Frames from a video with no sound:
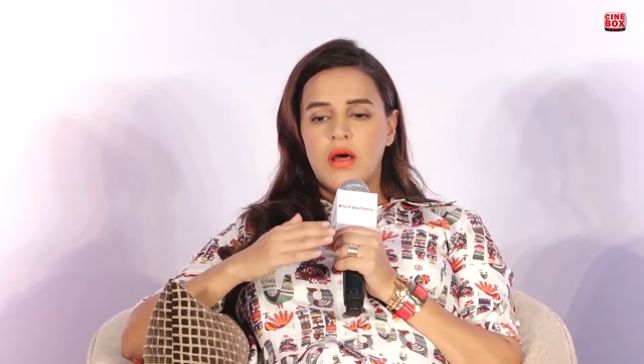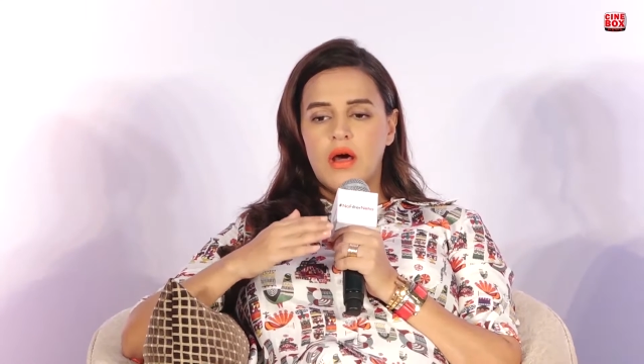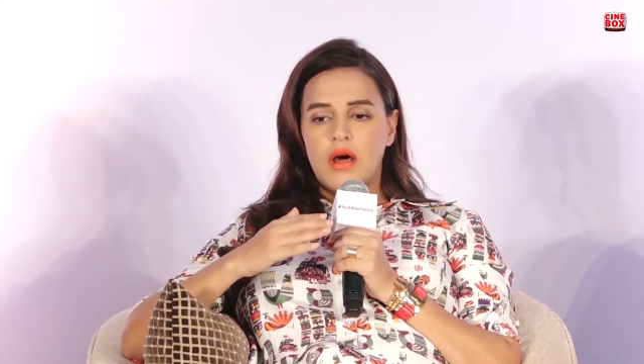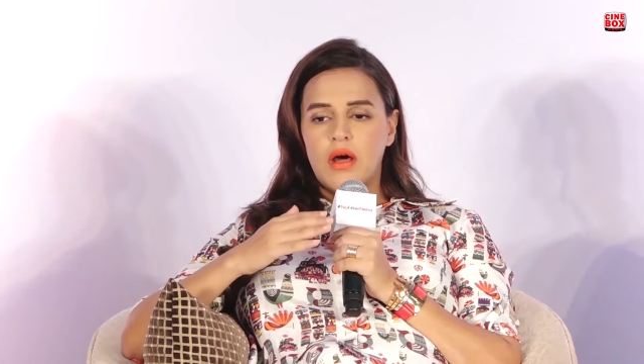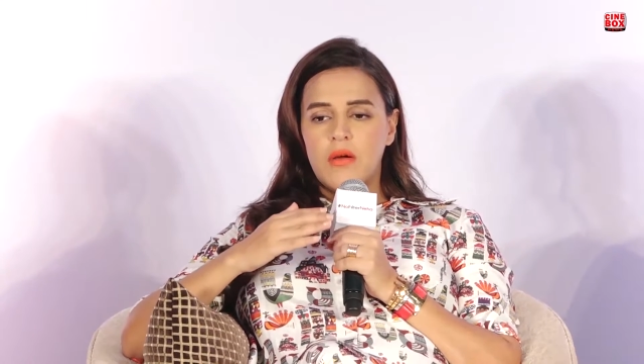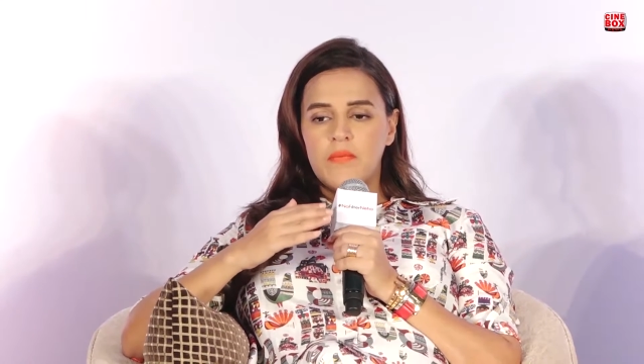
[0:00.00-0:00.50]

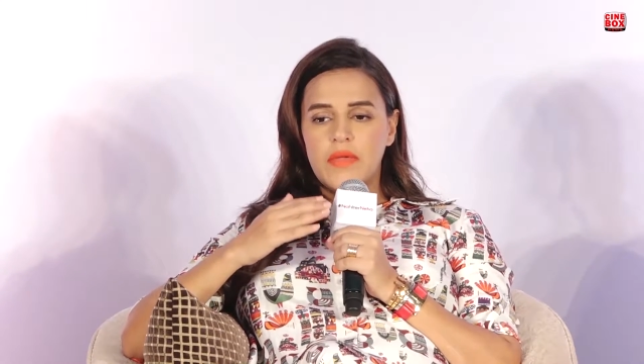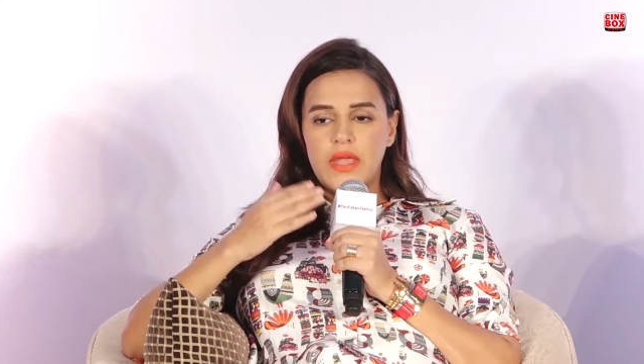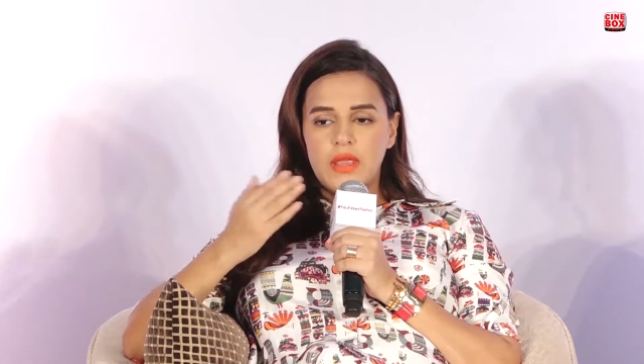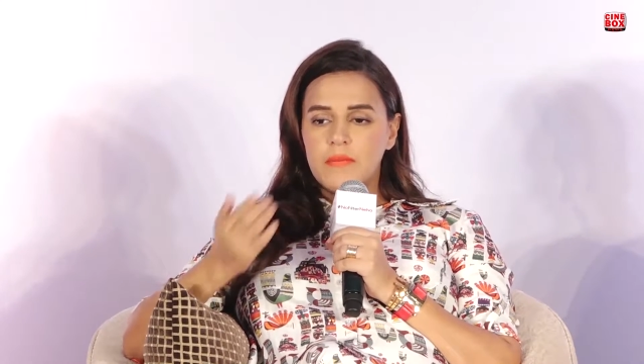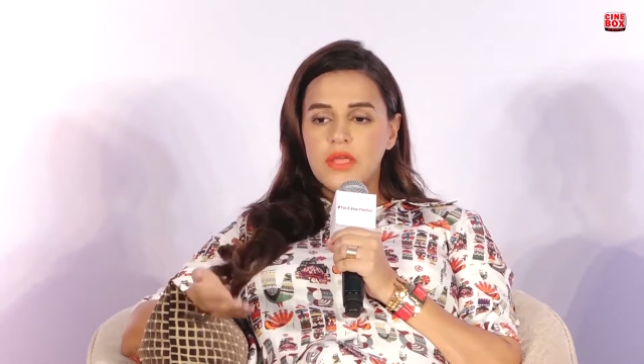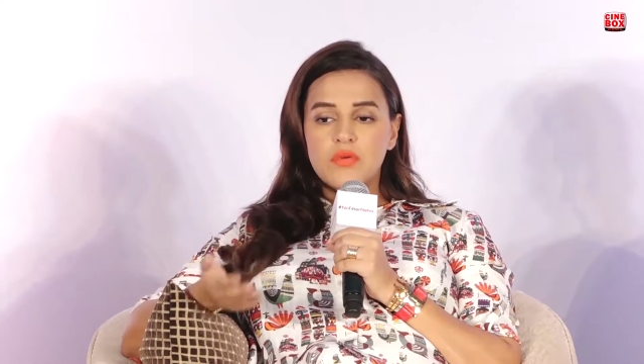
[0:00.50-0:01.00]
um,
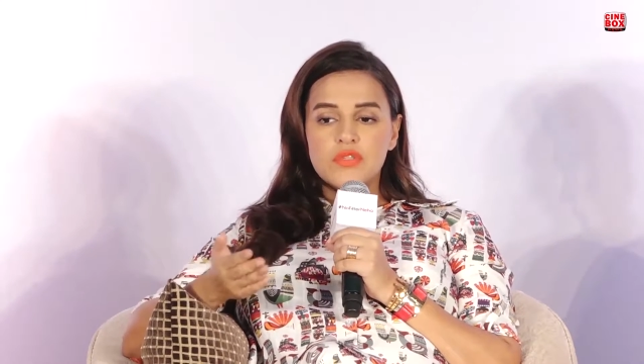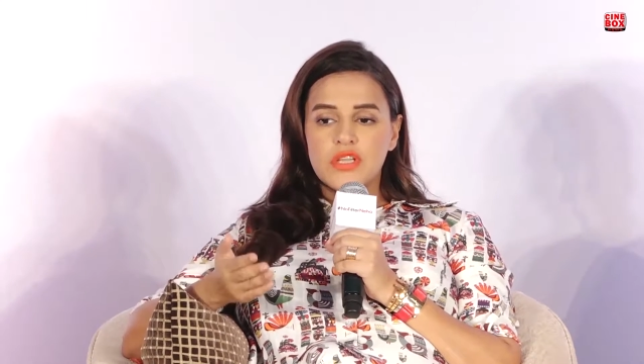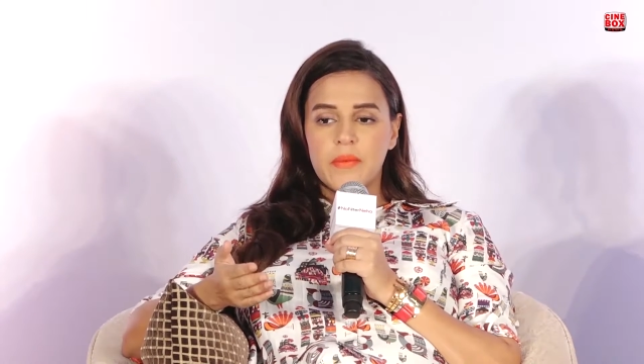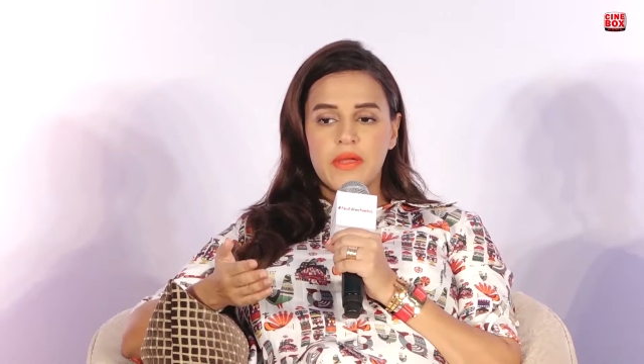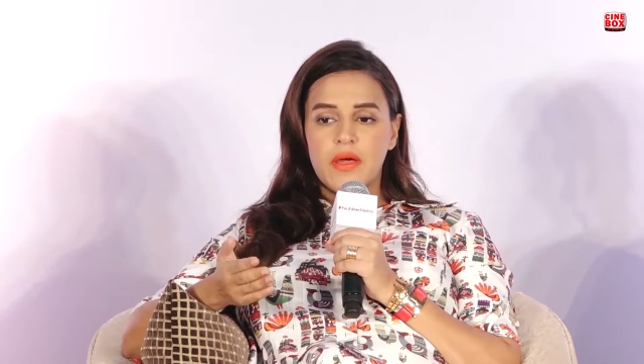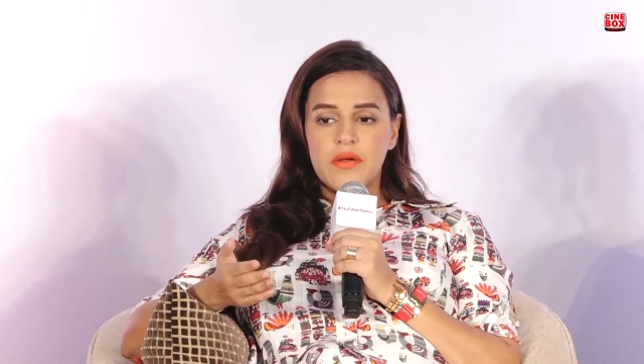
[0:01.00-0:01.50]
anybody who's
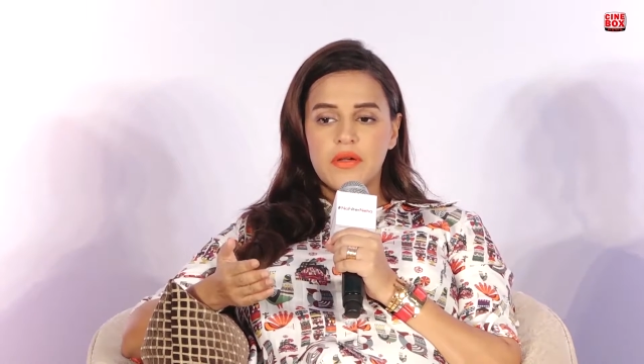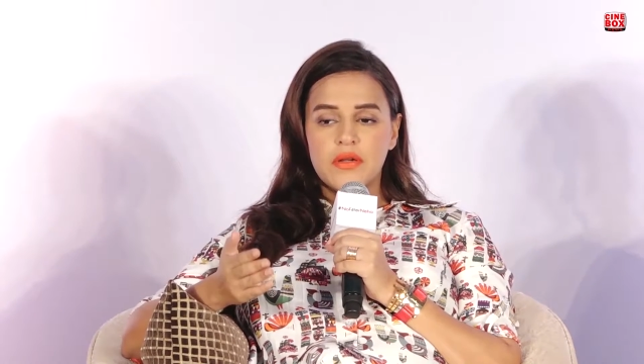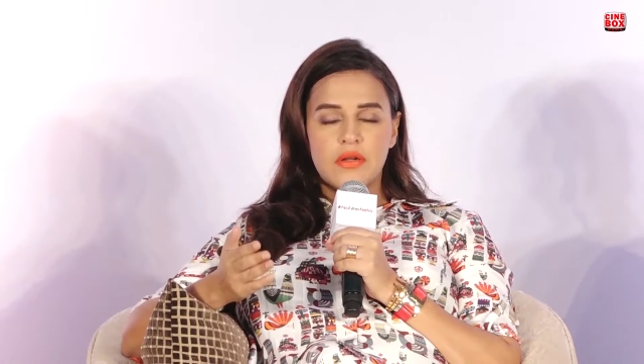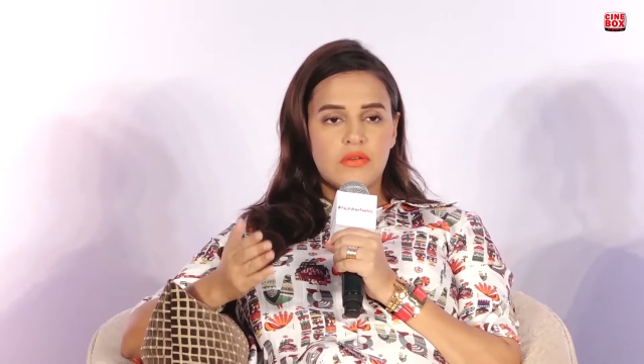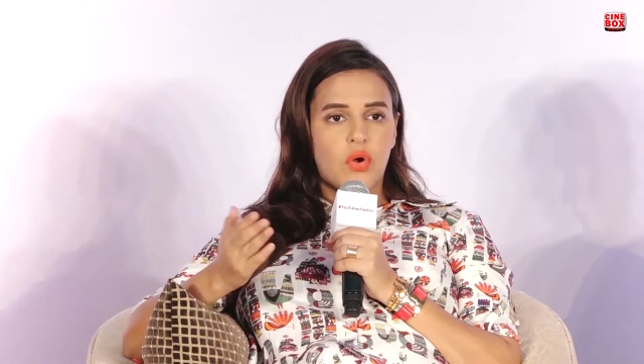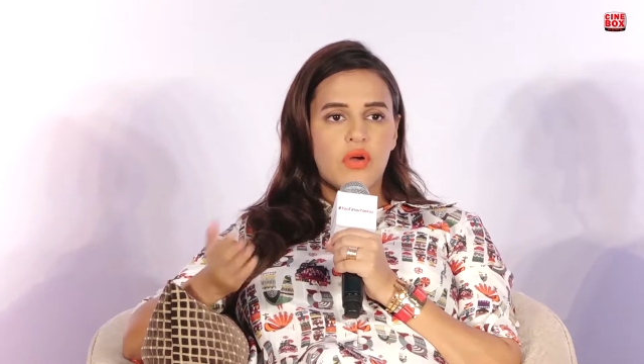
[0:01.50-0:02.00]
coming out and
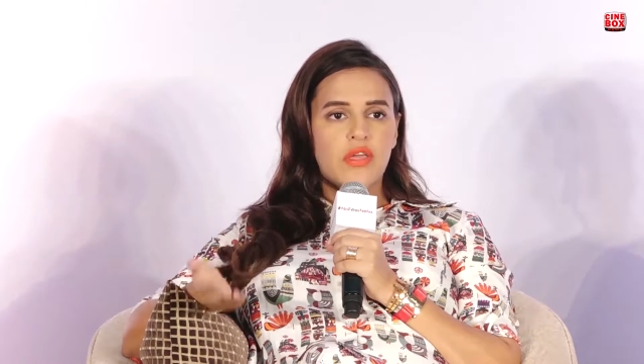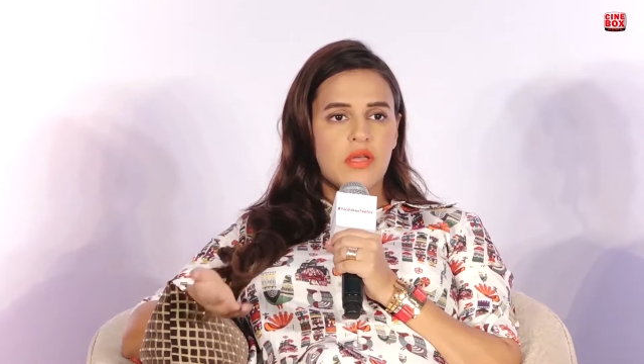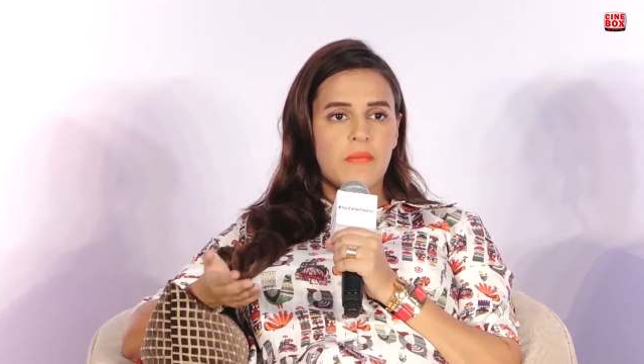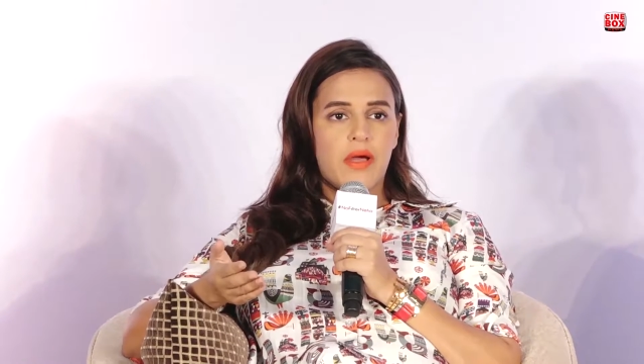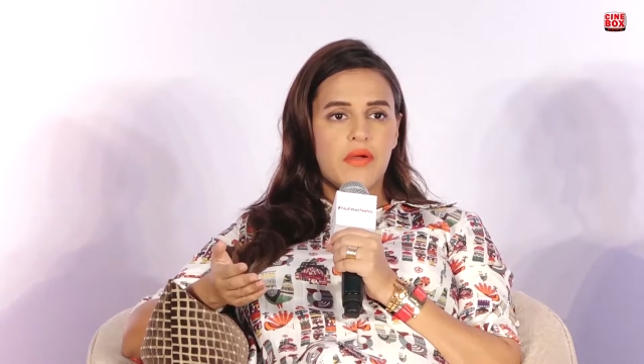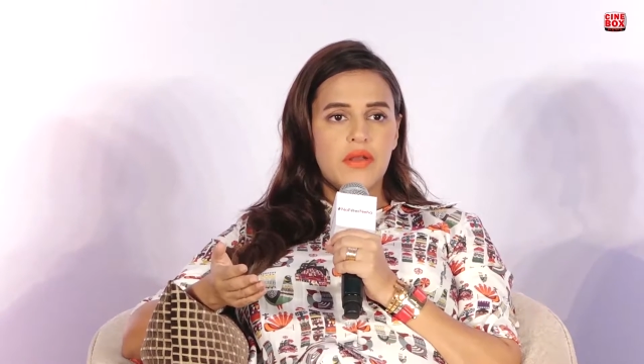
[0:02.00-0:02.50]
talking
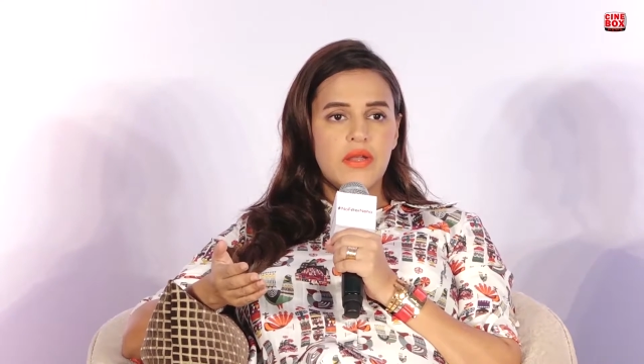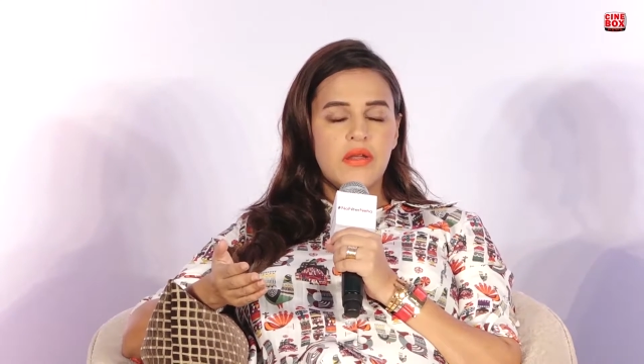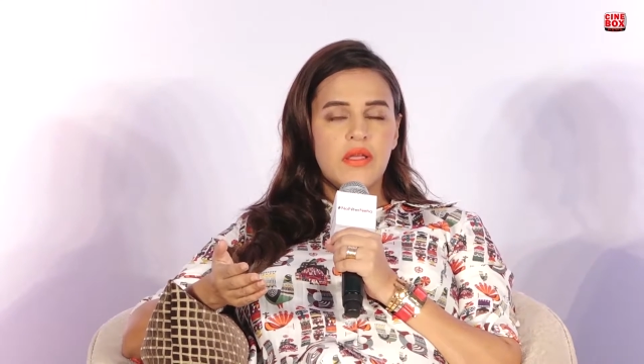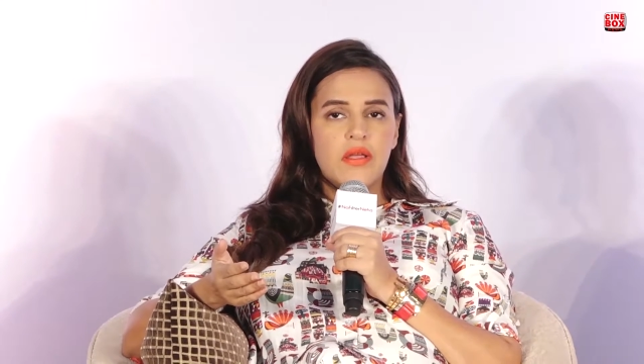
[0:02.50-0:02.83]
about it.